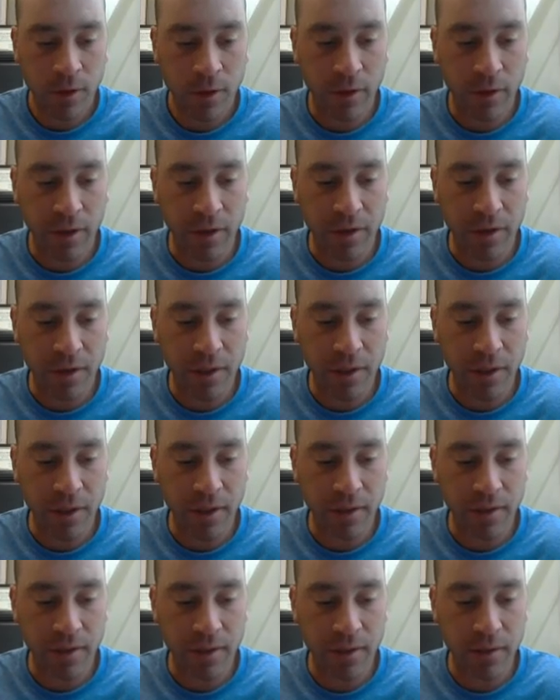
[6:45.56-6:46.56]
You can see
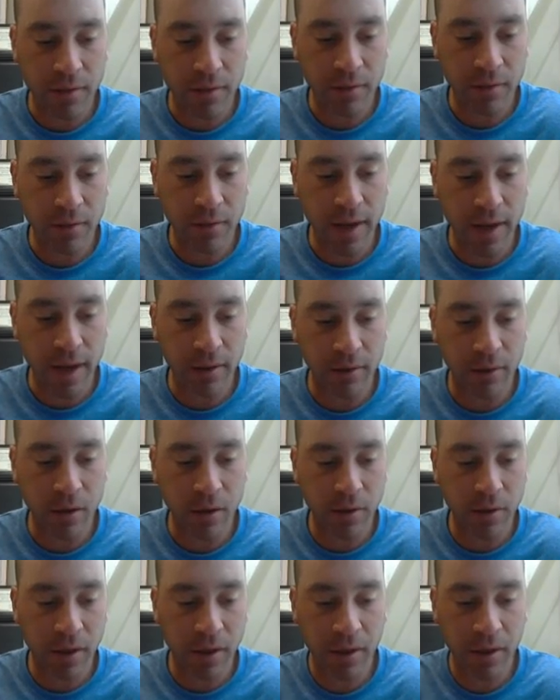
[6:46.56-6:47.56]
it's
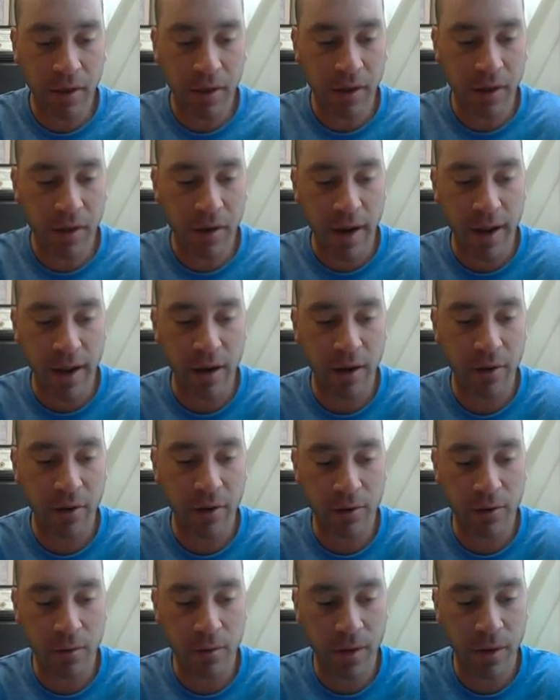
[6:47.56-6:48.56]
downloading it here,
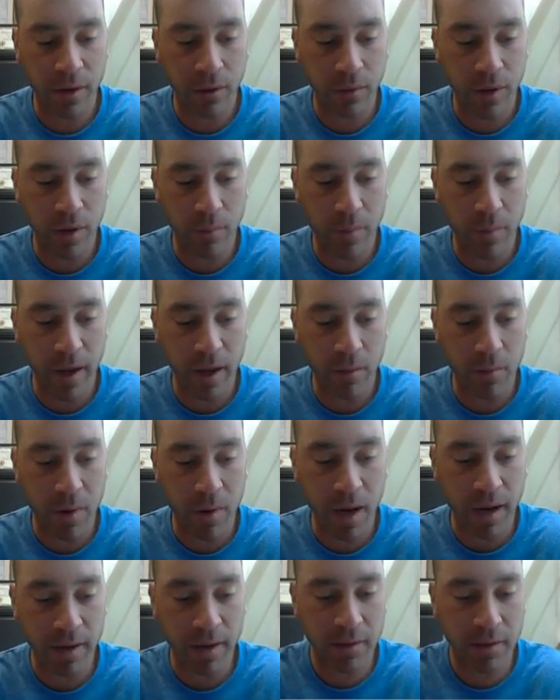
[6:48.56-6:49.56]
823
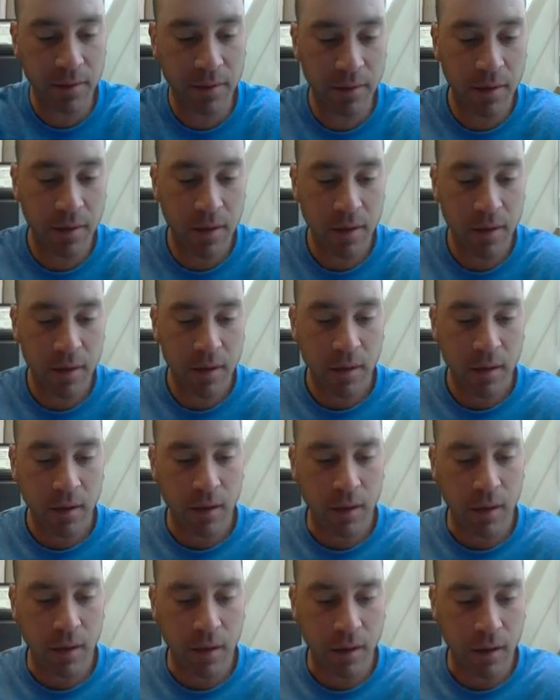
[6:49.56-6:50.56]
megabytes.
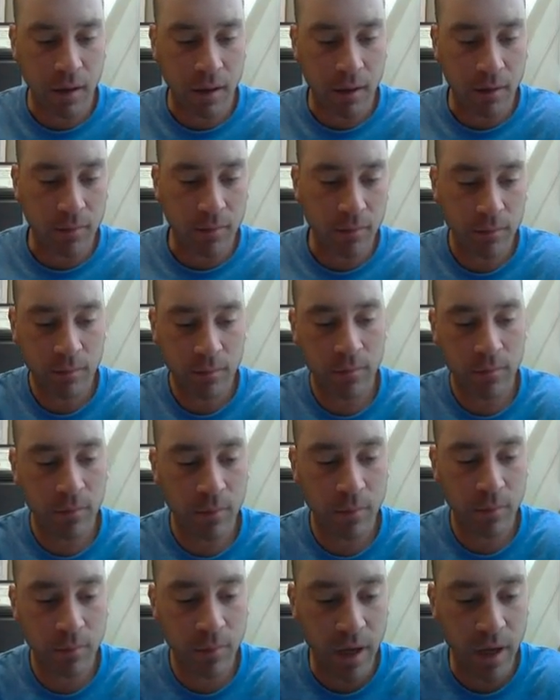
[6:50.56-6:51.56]

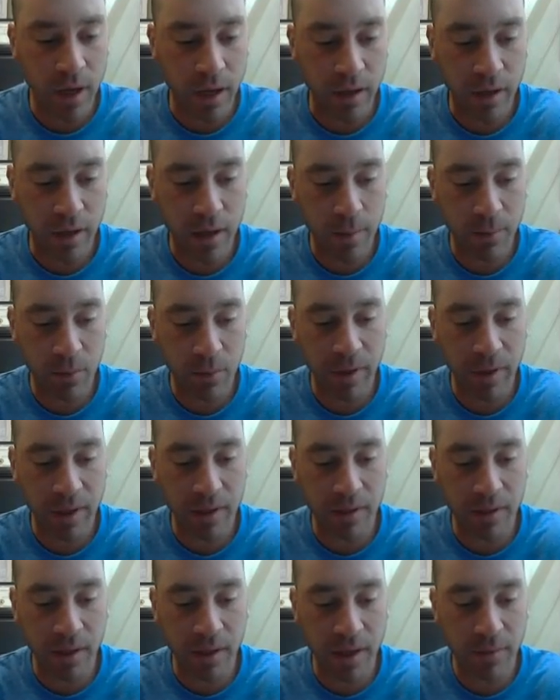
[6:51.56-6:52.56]
Got a couple
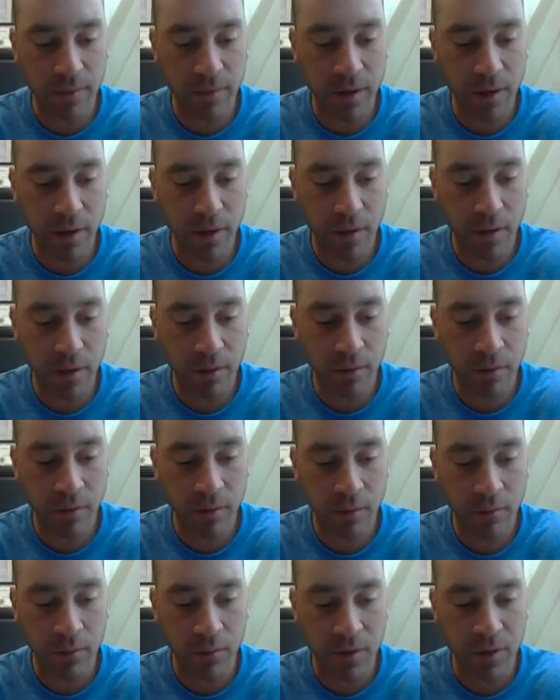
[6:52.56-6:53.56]
minutes left here.
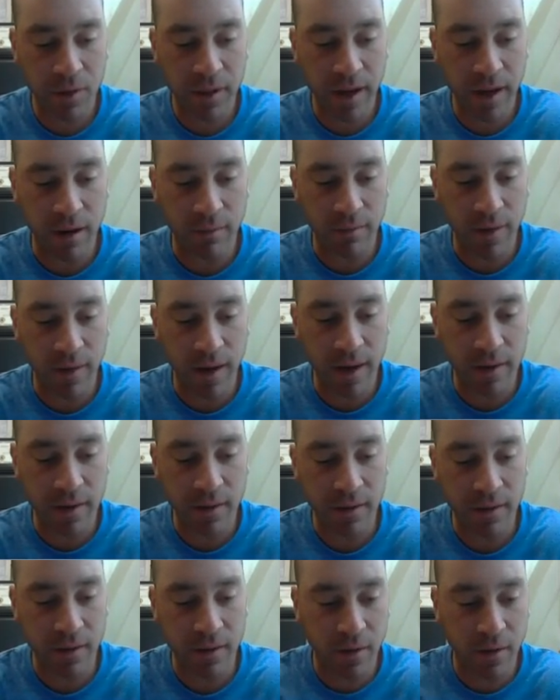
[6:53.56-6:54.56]
We'll see how
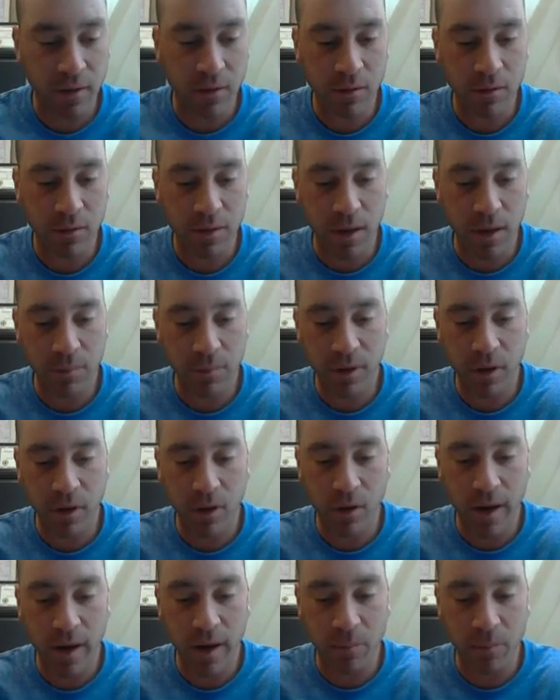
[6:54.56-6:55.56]
fast this goes. I'm going to
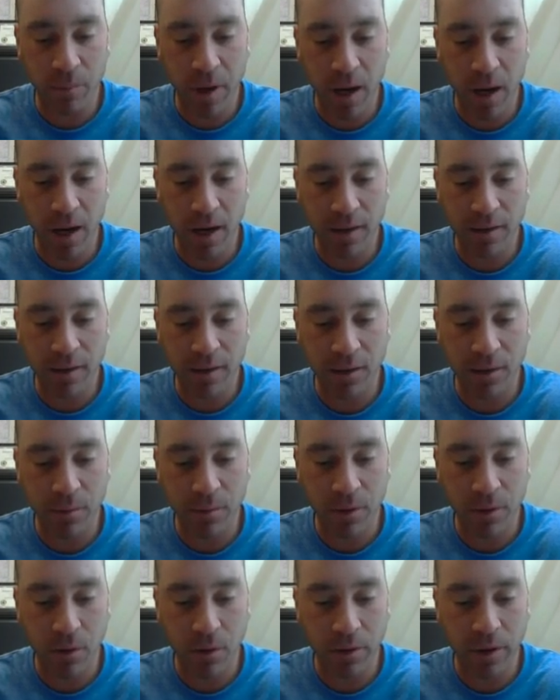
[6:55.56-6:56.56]
go ahead and pause this
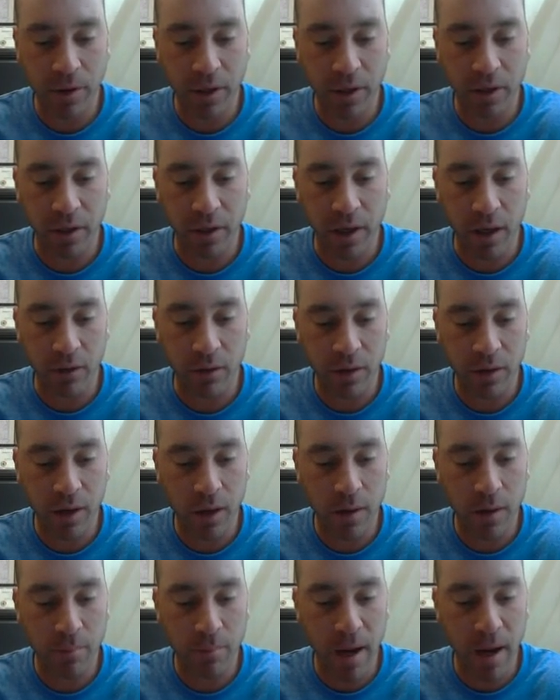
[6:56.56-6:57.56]
recording, and I'll
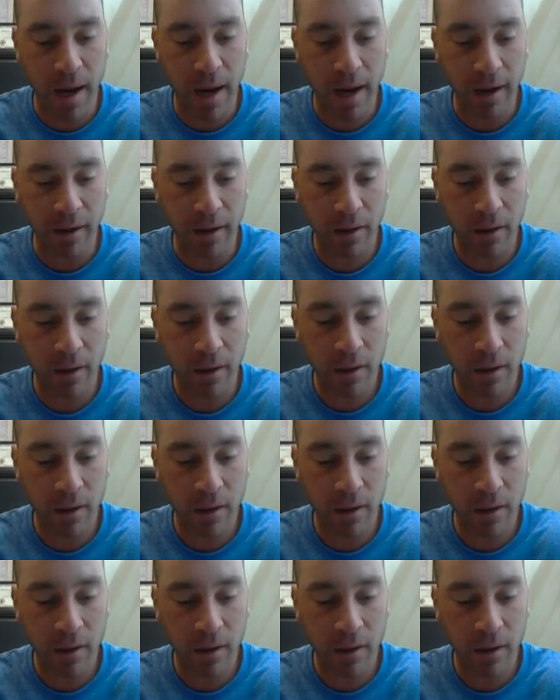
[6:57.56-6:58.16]
come back